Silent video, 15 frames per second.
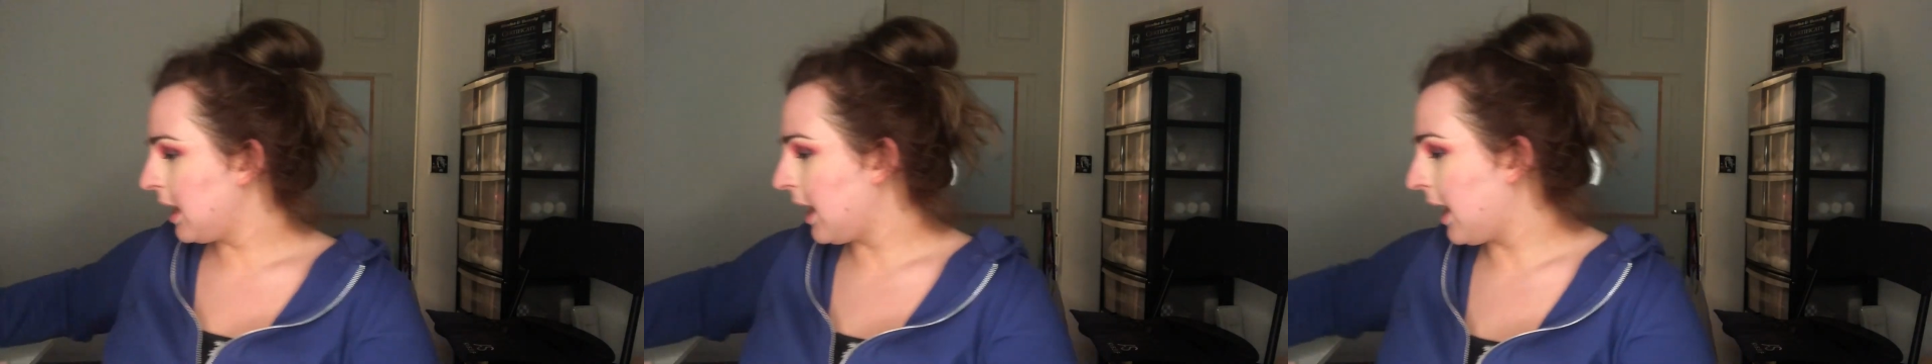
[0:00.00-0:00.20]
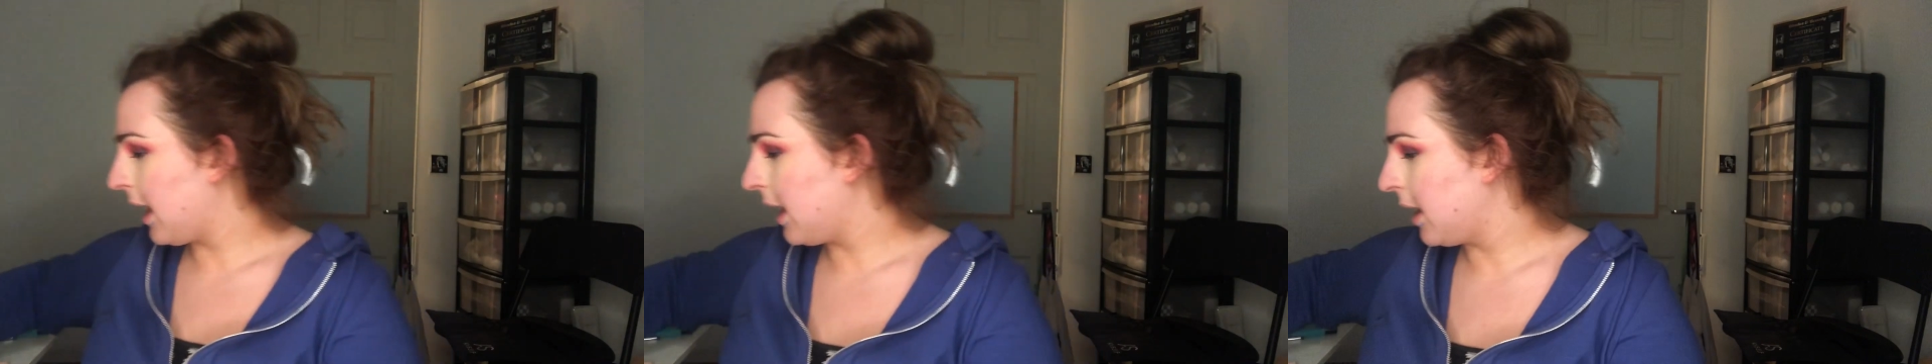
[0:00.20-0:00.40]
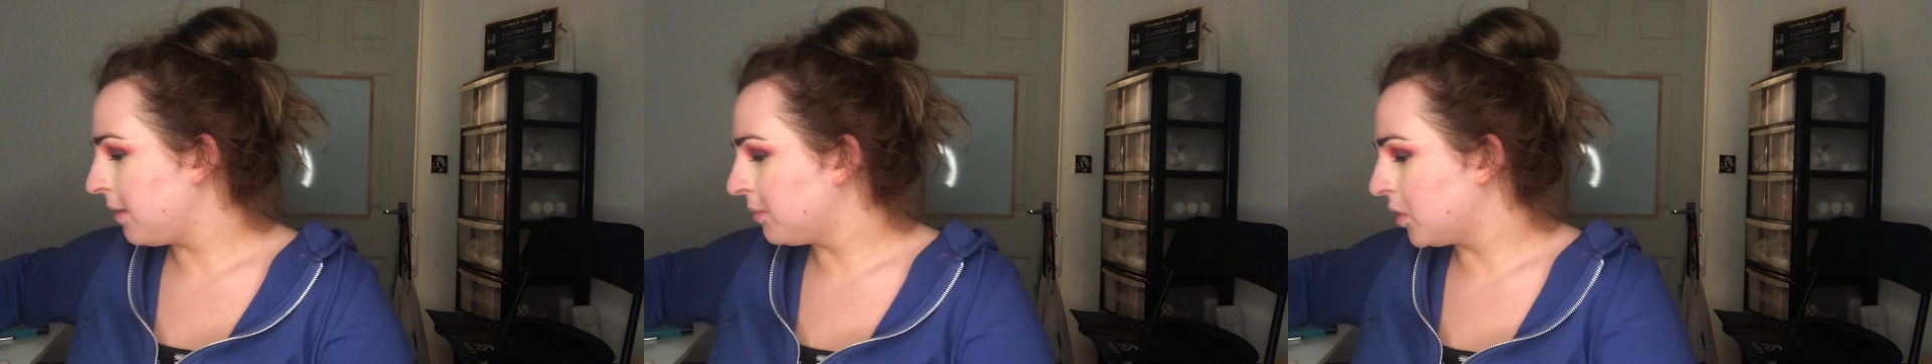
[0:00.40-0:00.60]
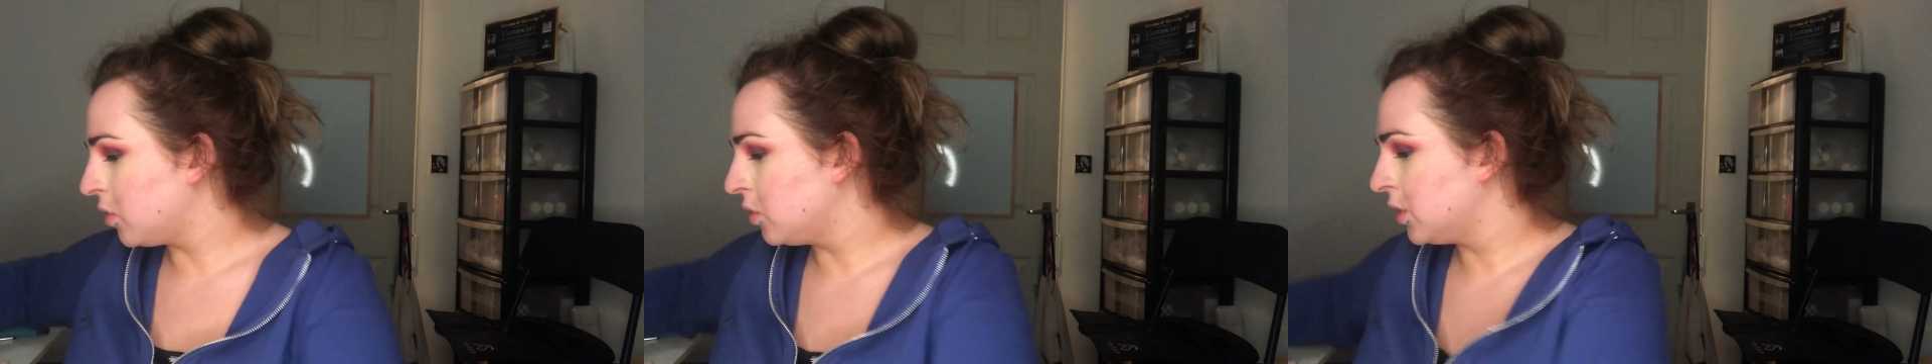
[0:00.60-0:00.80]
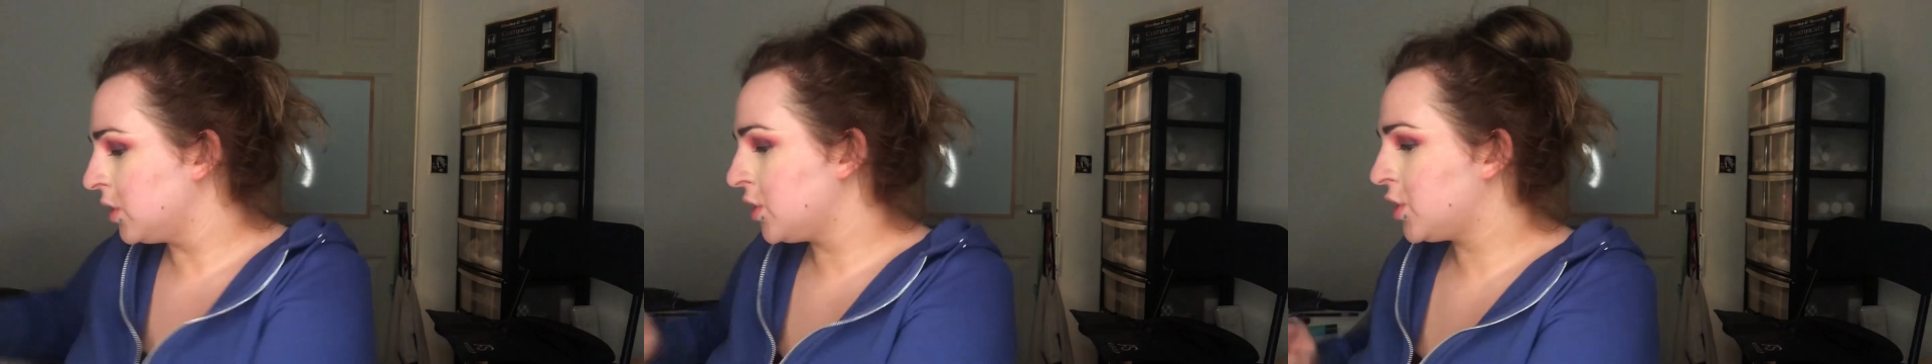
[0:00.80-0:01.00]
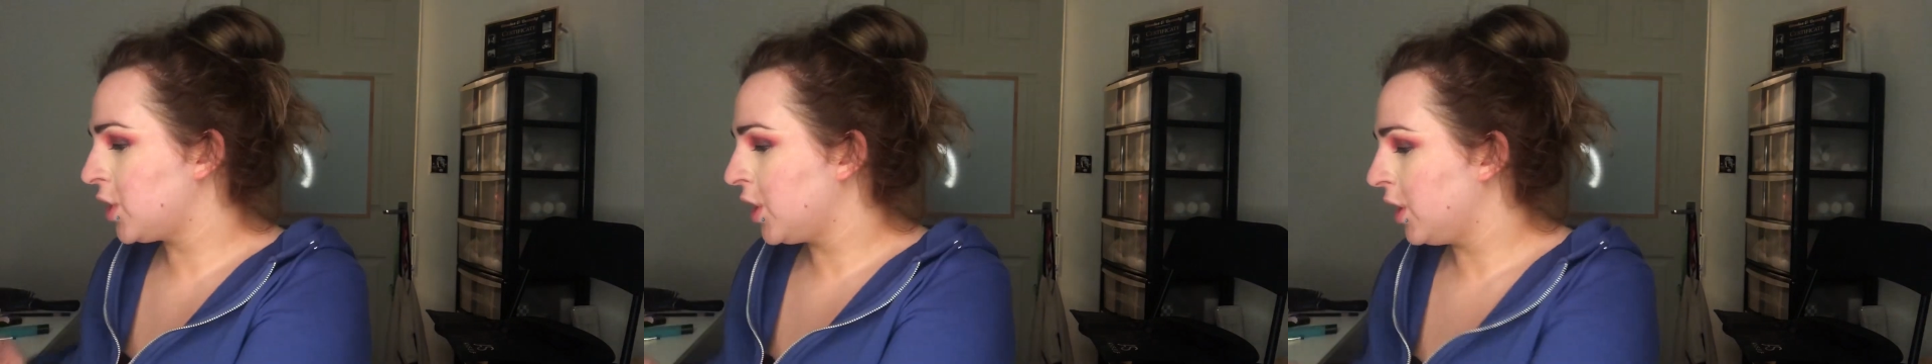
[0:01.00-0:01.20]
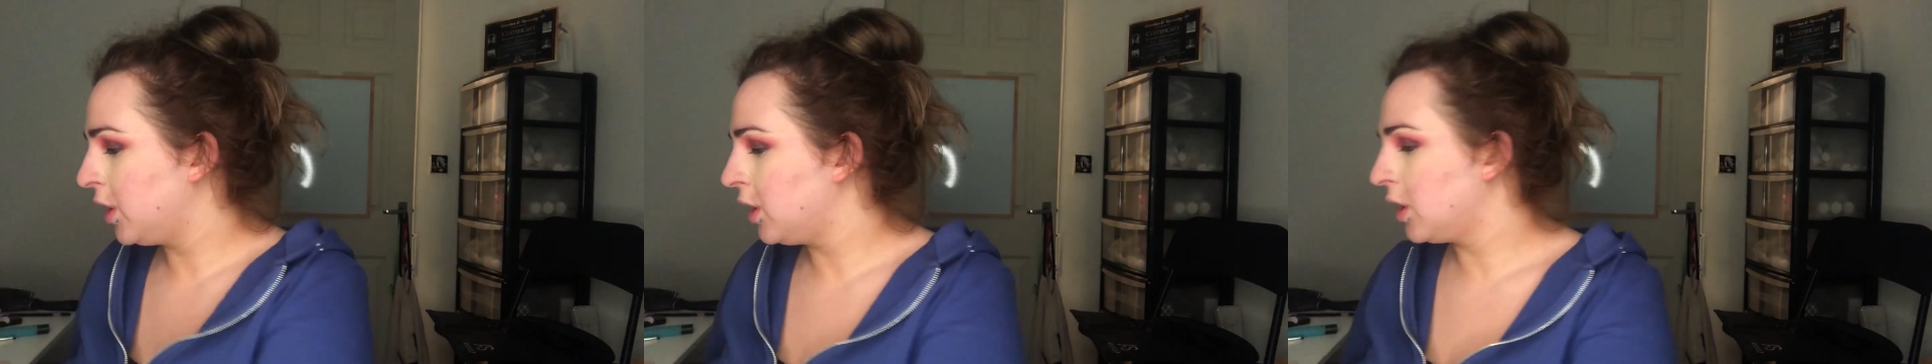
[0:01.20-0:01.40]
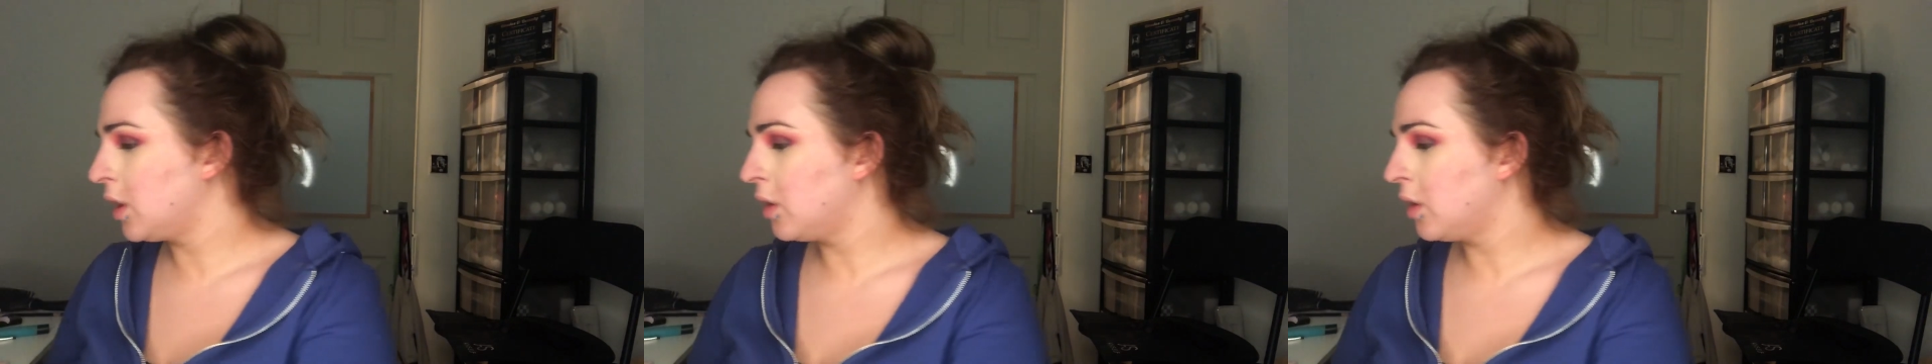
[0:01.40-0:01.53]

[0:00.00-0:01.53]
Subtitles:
I am going to